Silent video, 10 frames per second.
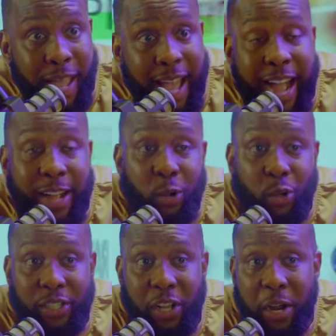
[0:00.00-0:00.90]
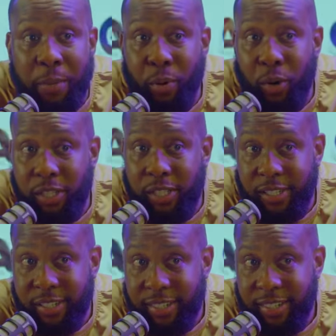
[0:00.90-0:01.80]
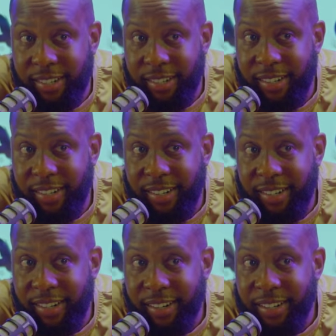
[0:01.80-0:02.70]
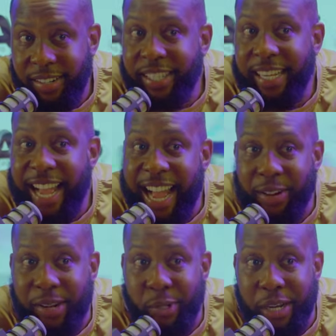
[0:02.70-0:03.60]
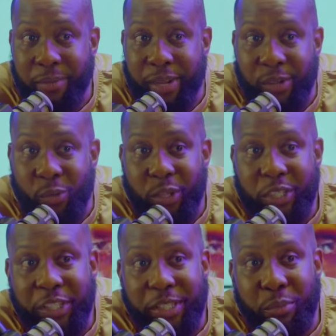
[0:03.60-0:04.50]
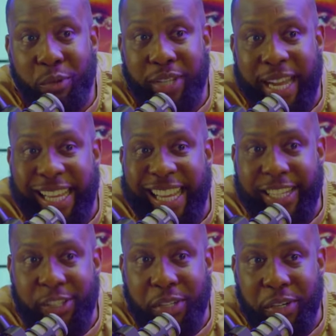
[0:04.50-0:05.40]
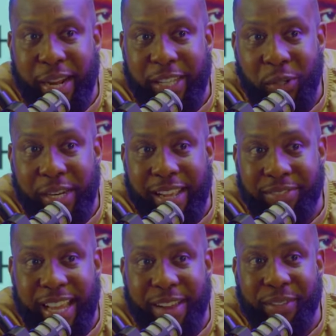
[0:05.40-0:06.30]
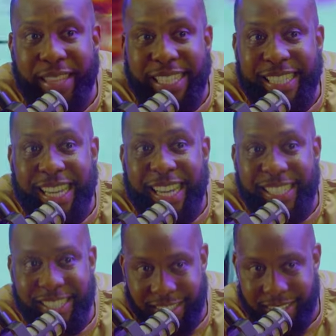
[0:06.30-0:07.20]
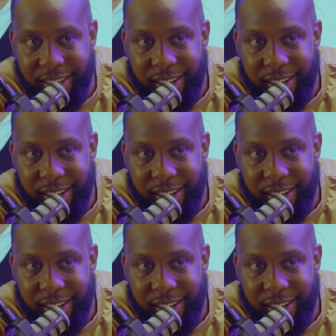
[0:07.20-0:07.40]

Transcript: Angles are important. You see that angle I'm talking about? Once she moves an inch to the right or left, everything changes.